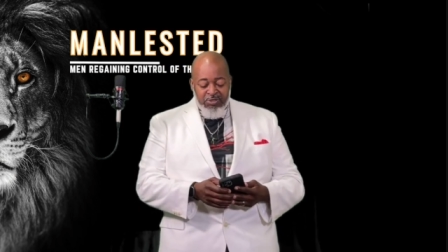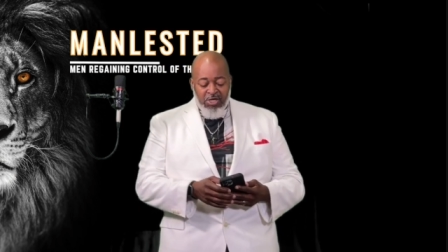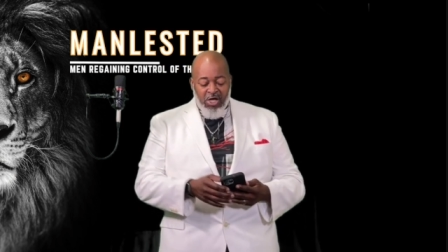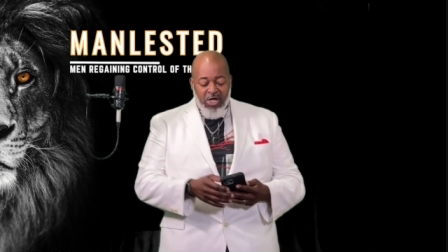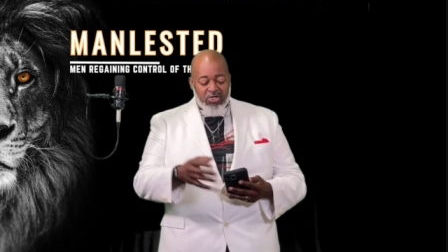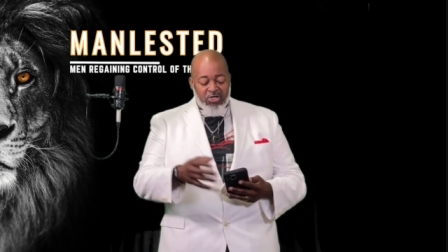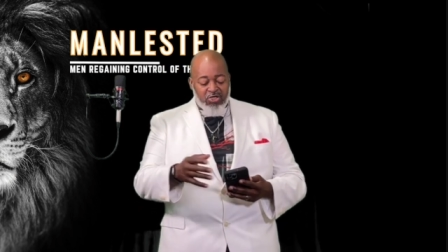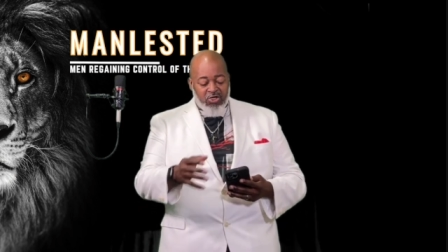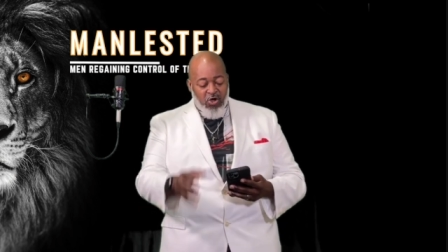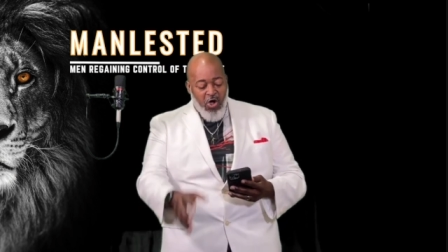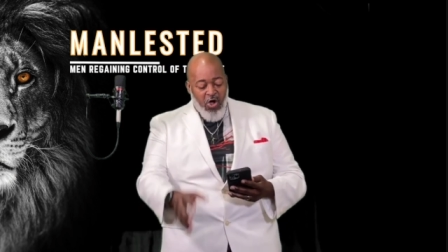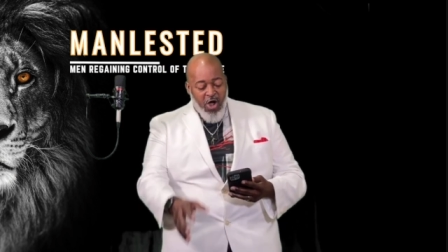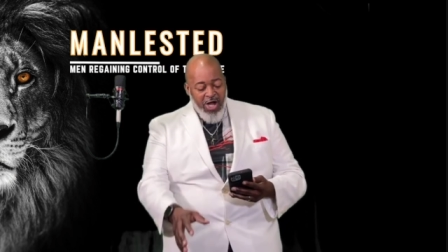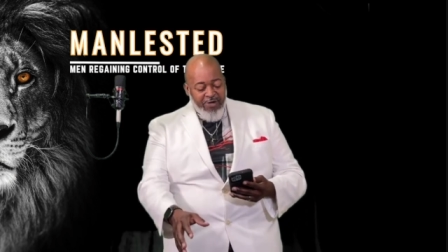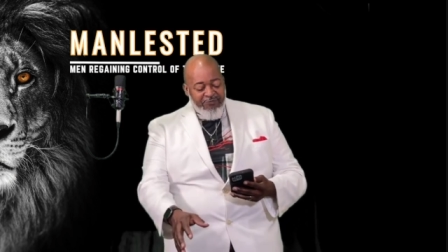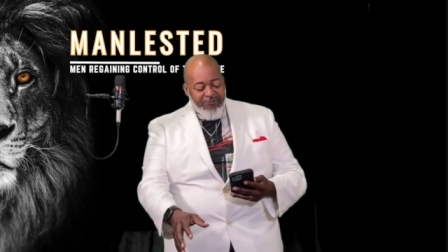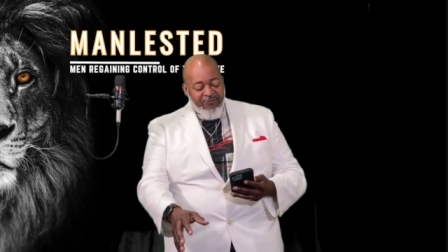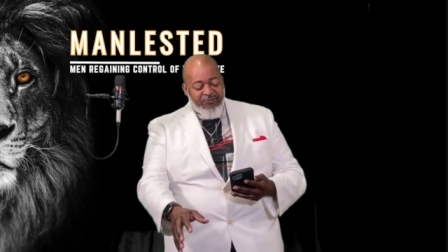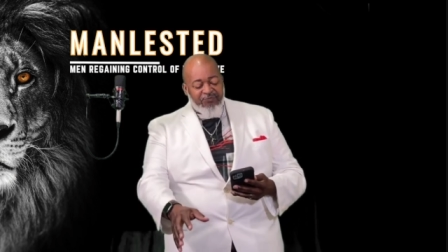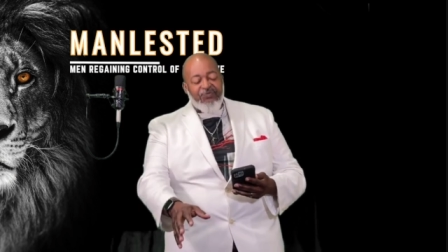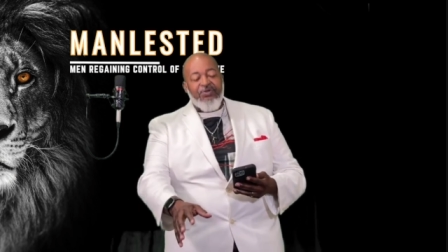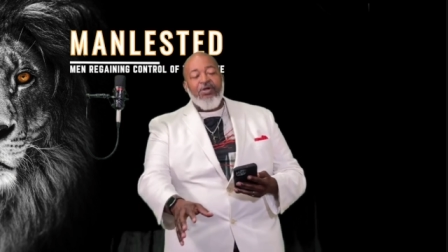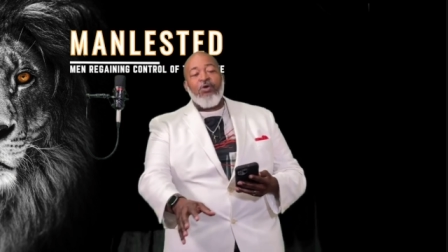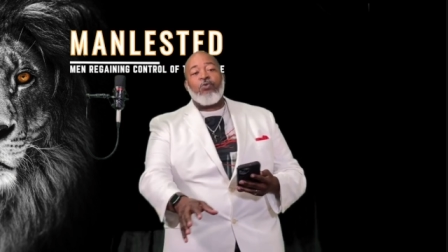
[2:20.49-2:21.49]
A
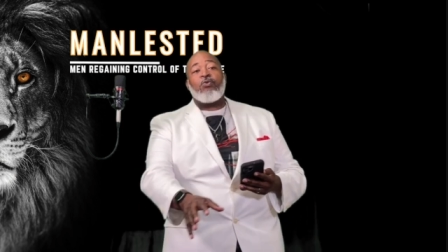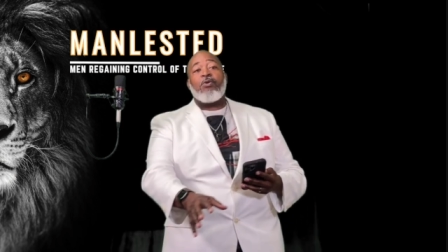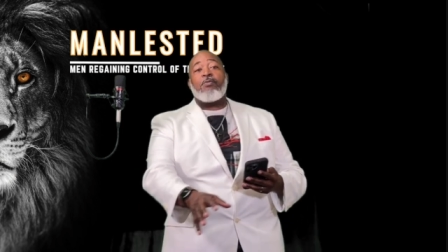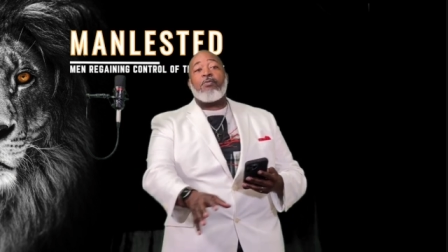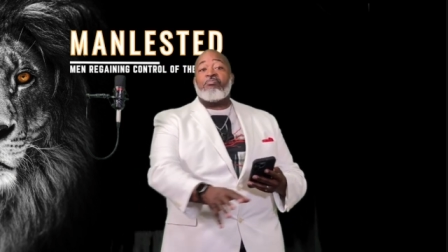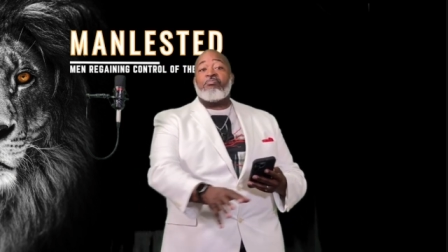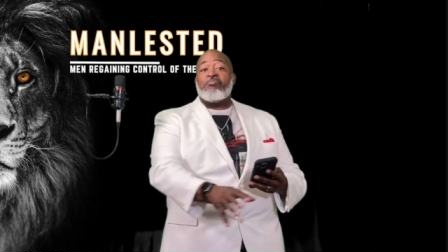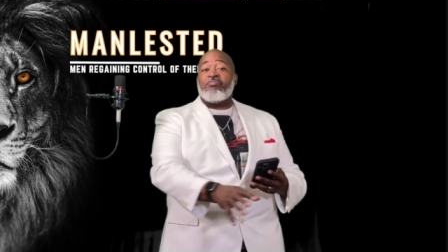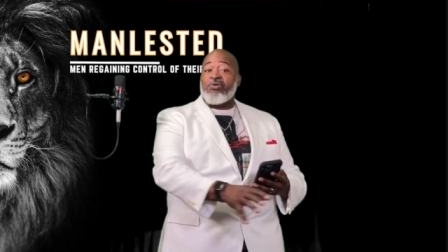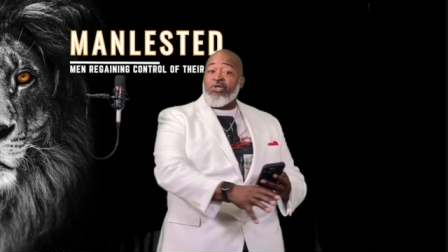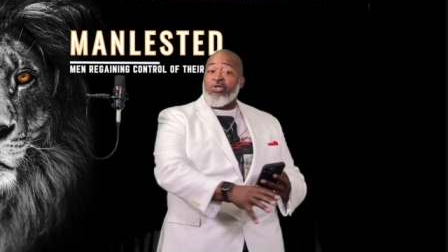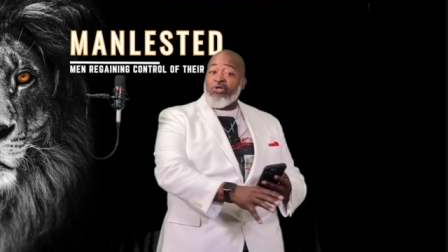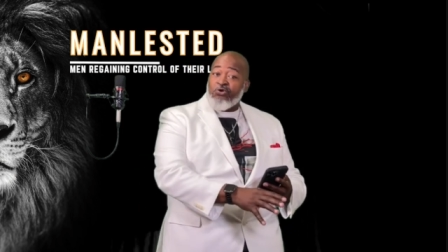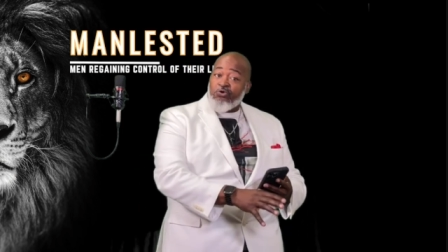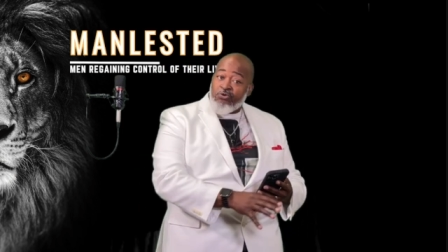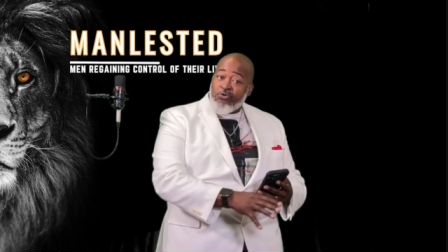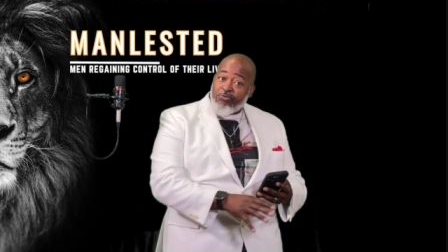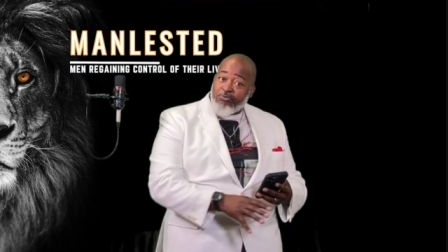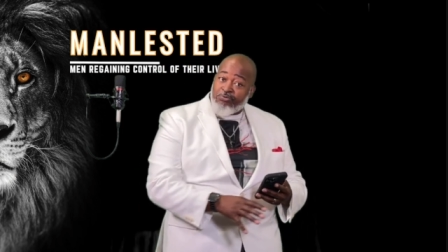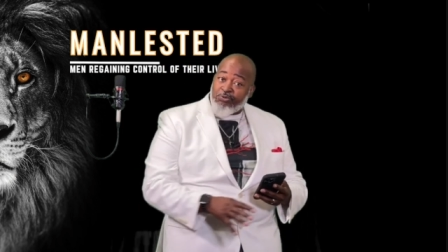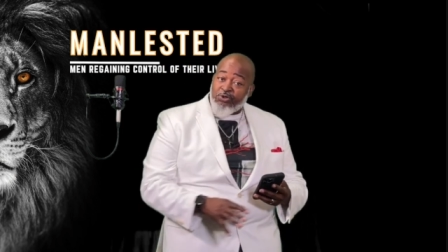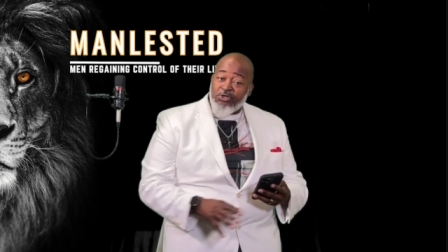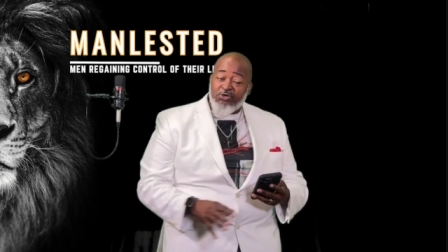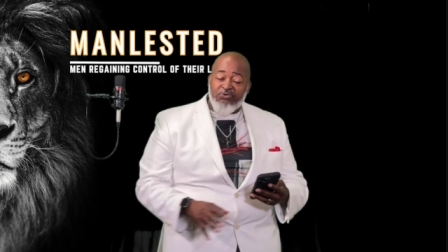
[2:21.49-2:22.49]
garden filled with
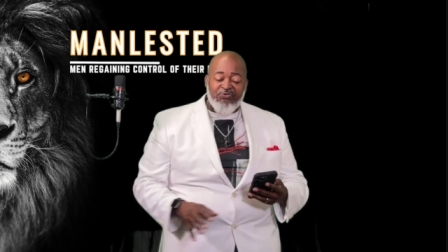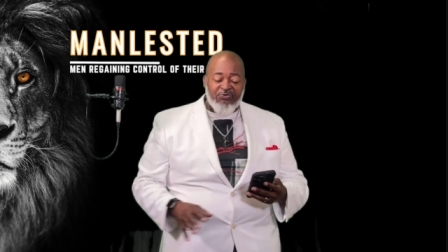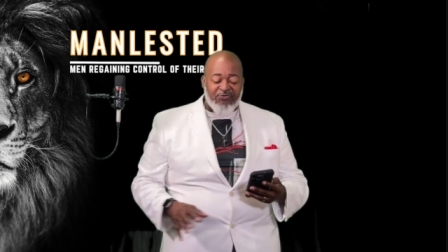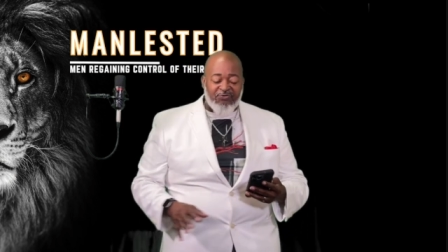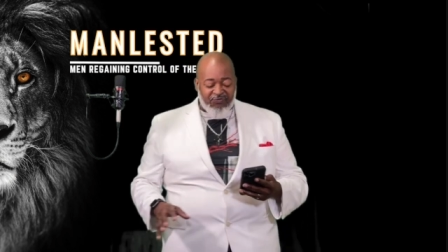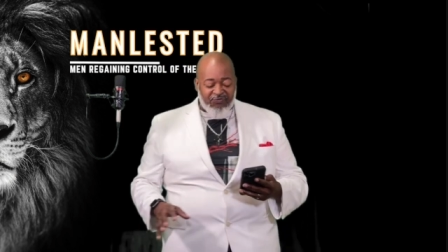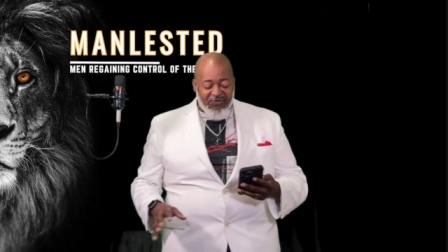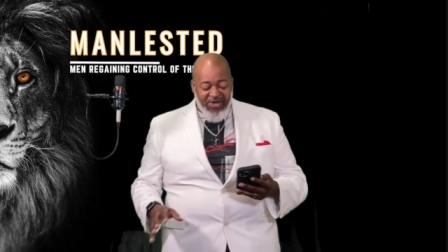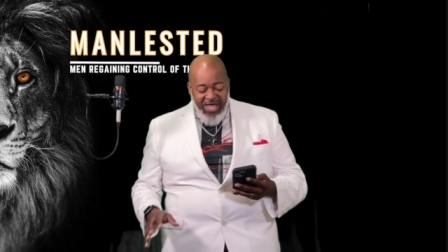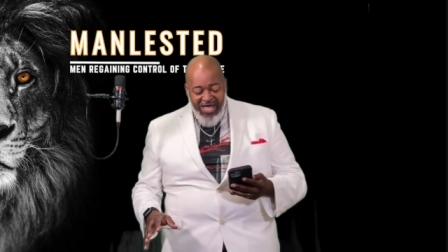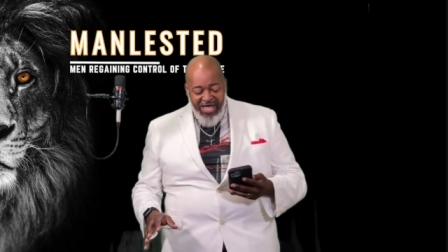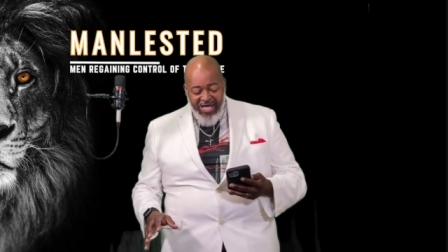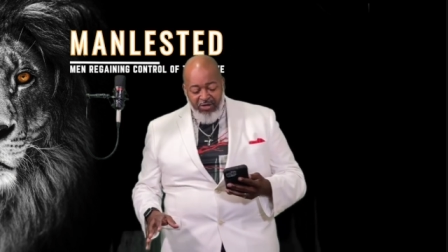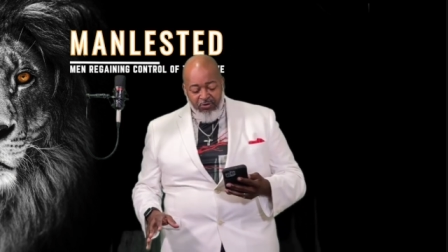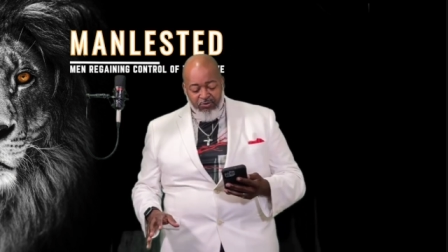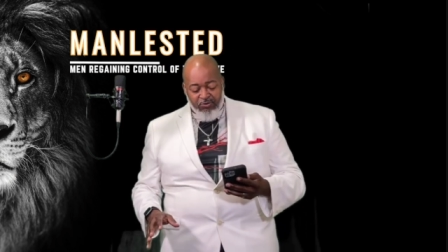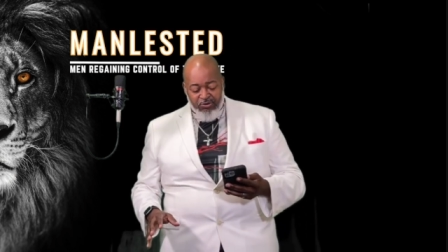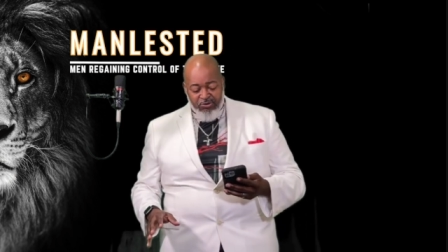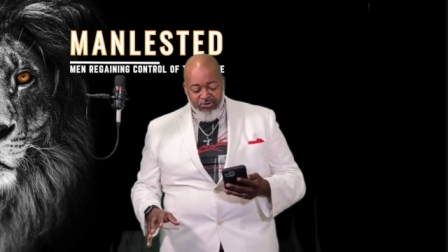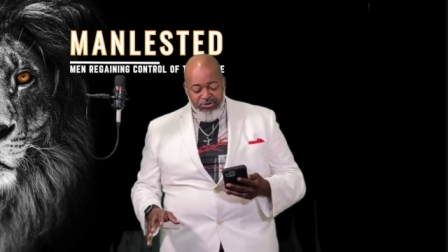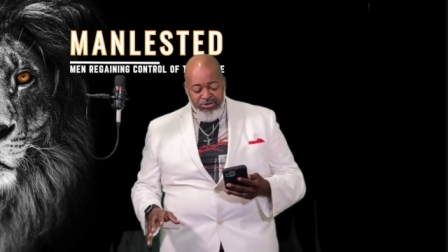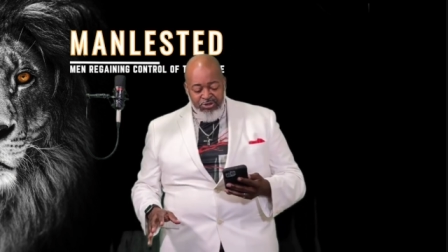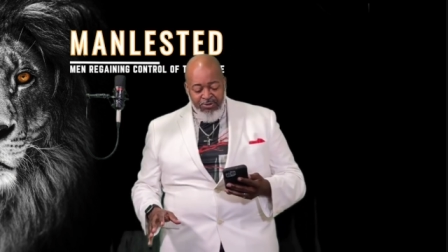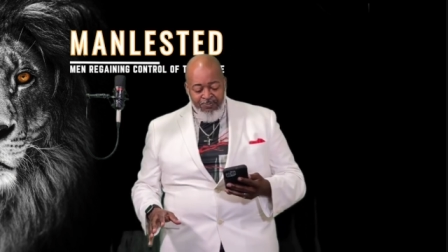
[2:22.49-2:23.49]
blue, beautiful
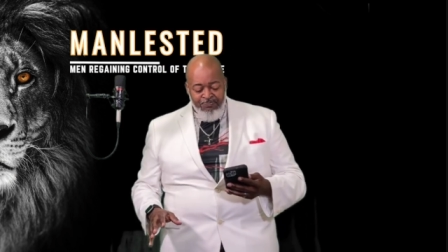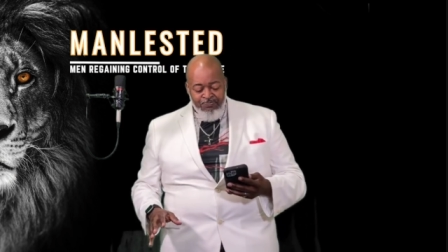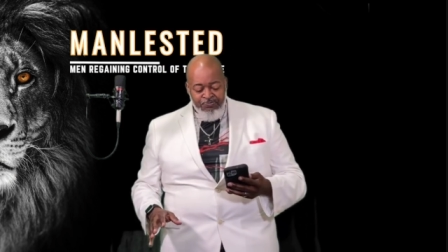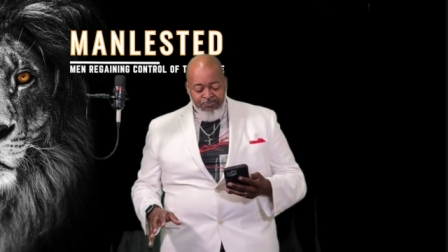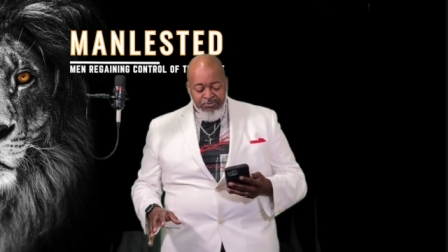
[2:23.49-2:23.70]
flowers